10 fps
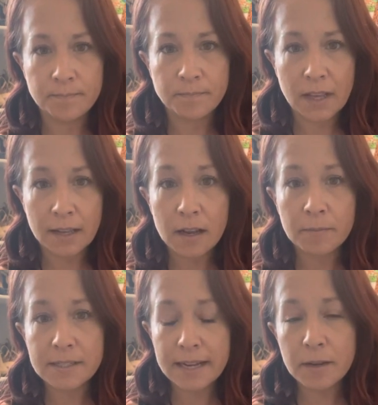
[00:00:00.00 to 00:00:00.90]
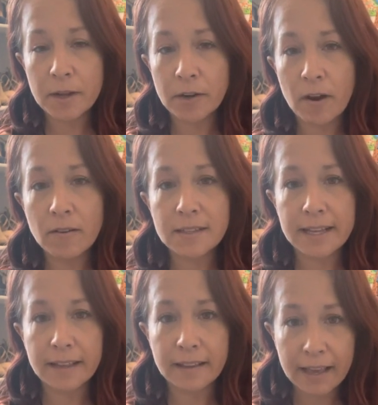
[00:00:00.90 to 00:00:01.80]
And I'm standing my ground and
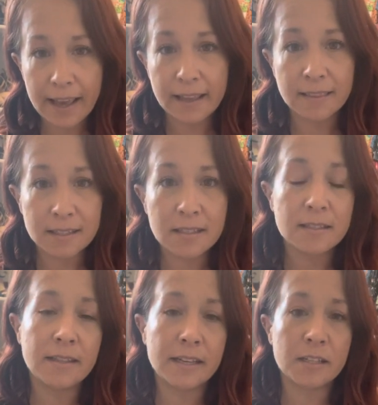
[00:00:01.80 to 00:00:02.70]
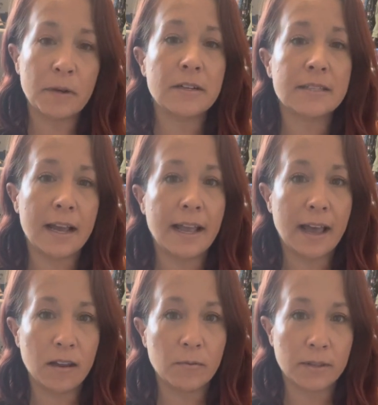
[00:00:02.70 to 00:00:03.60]
saying like, hey, this is the experience I
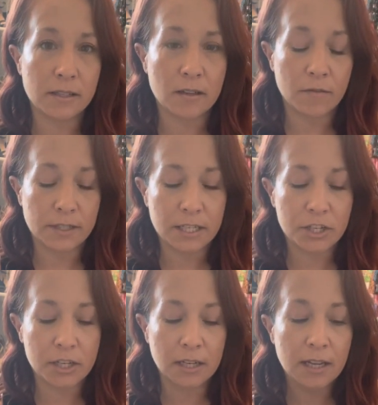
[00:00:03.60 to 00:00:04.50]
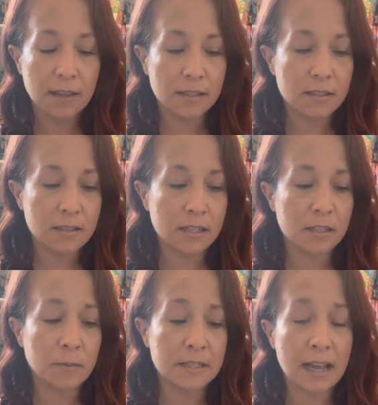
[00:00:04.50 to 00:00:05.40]
had with this conversation. This is the
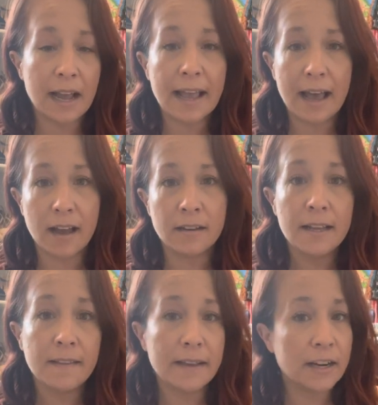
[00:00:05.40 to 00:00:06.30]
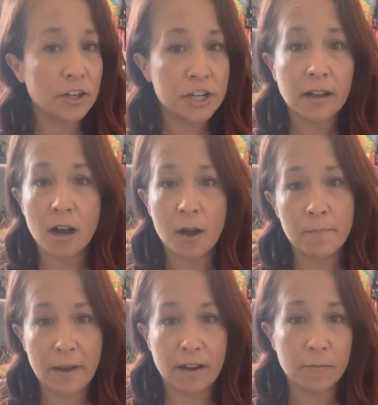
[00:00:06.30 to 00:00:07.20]
experience I had, the energy I got
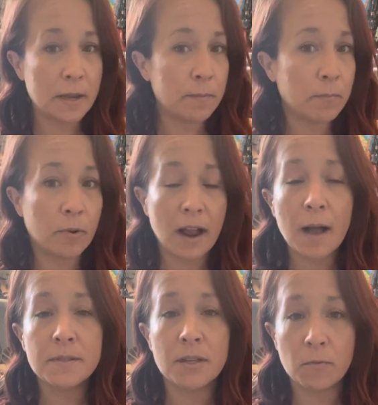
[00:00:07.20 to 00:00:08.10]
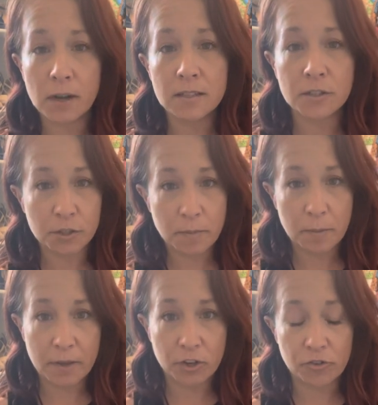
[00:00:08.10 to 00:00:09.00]
back from it. Perhaps it was just me
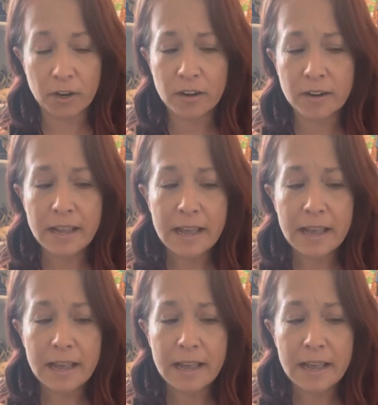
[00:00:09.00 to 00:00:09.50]
being triggered.